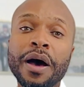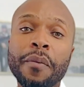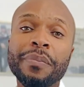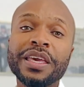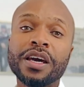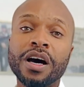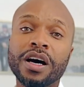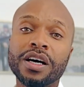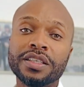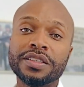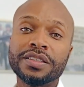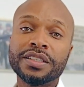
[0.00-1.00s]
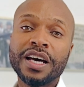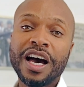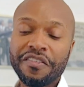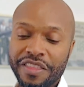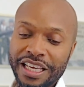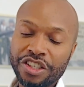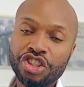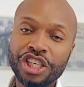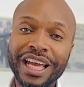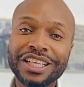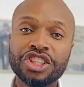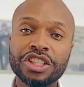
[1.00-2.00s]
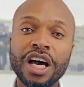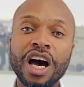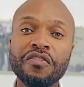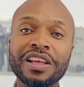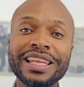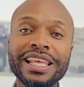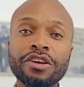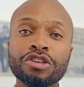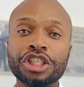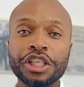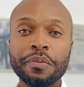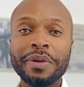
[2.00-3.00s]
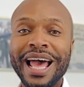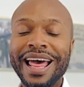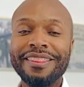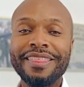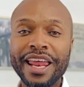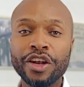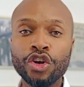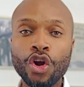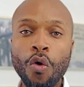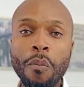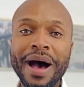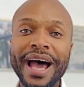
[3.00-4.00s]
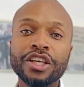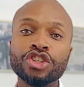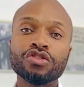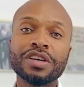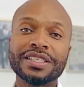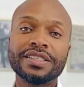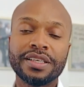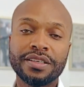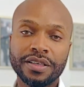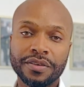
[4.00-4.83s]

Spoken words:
because of the injection of a leadership that nobody trusted.